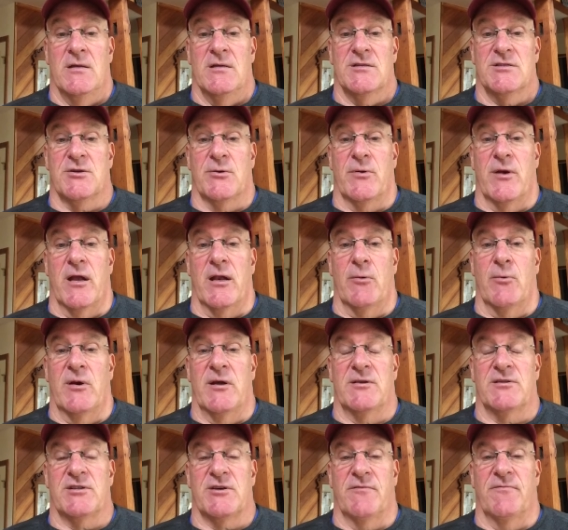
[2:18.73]
So anyway,
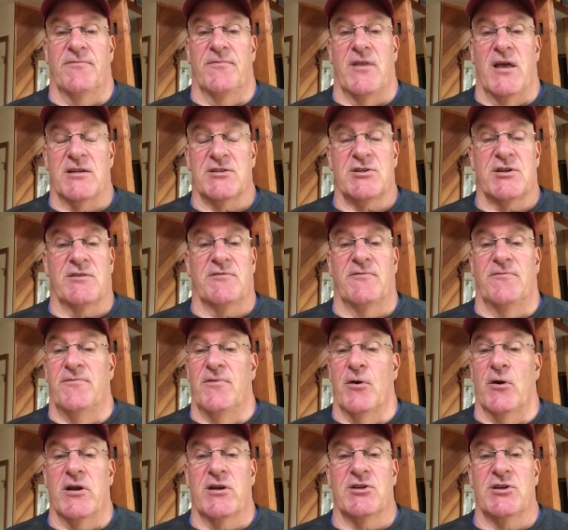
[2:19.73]
so that's just
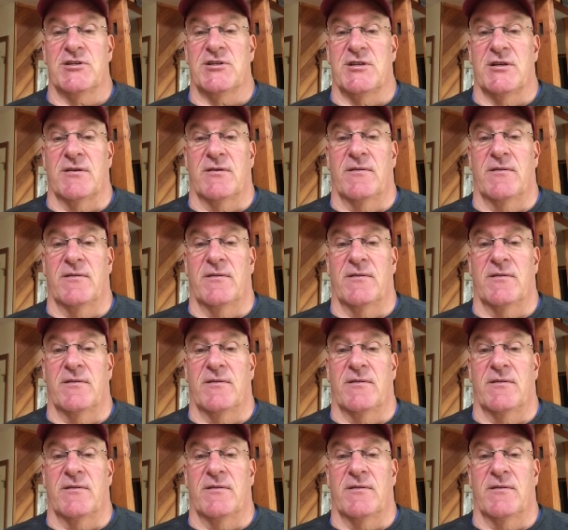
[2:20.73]
a